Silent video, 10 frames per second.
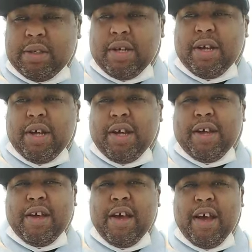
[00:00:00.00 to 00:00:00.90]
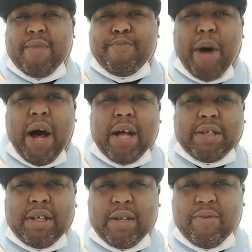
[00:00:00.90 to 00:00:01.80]
in
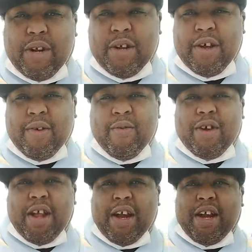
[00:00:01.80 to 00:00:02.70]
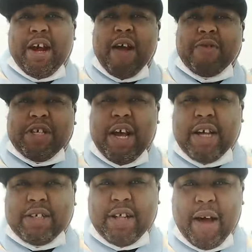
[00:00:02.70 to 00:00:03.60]
Boston, with it, with a lot of the Irish
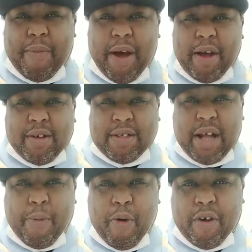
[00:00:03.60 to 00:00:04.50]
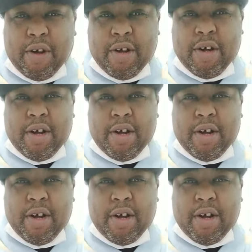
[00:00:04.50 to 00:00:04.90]
guys stop at stop over,